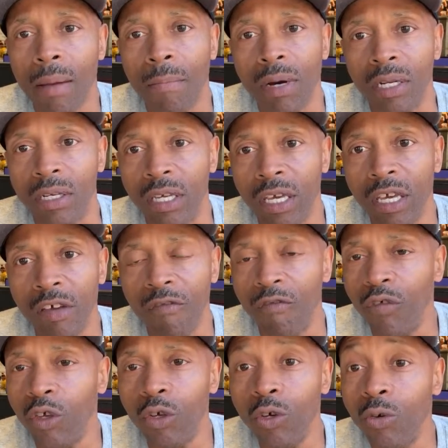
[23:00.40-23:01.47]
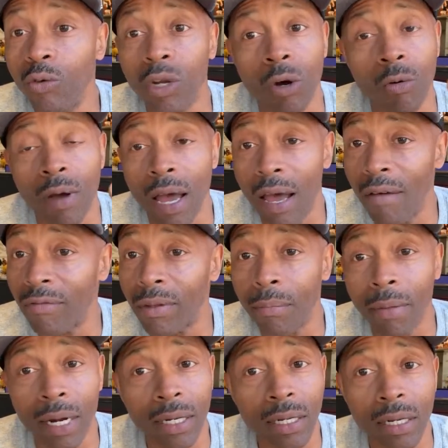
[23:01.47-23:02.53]
but if you don't have the
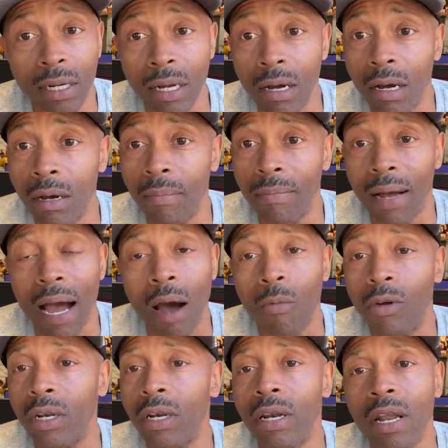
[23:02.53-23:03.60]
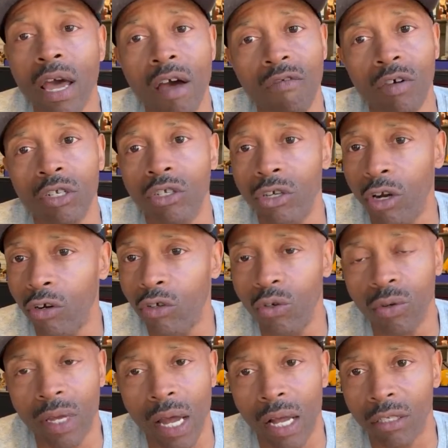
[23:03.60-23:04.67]
money to come, I would never turn
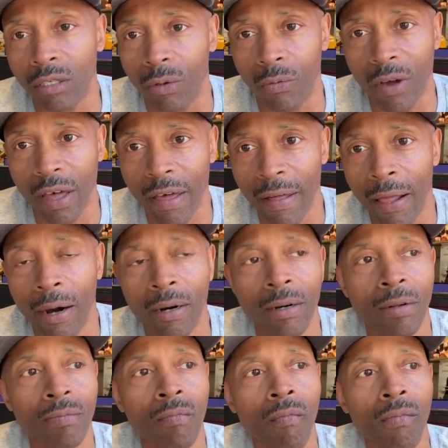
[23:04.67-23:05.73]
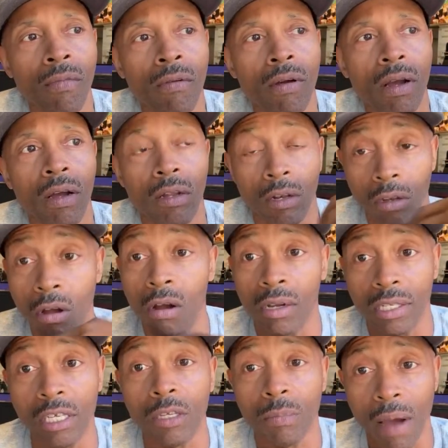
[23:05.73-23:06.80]
you cats away, as long
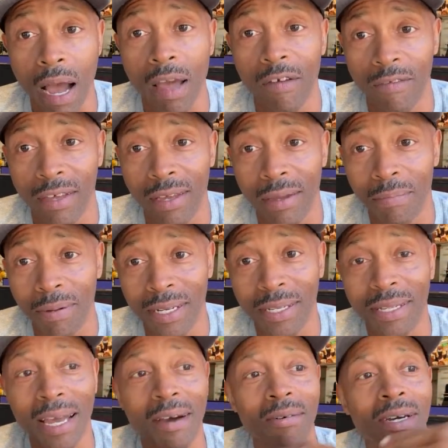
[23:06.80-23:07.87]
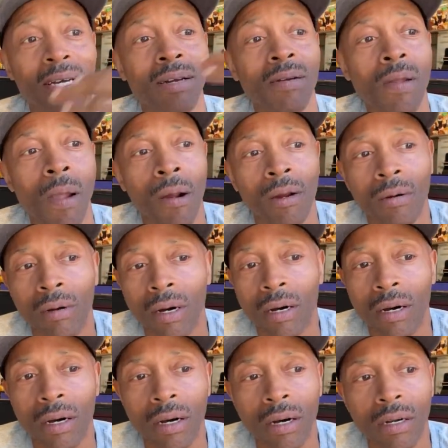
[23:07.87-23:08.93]
as it's my event, put it that way.
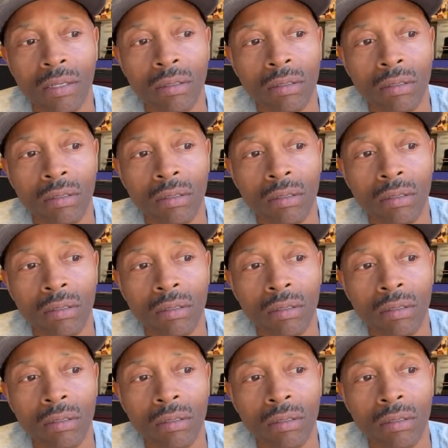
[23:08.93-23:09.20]
Uh,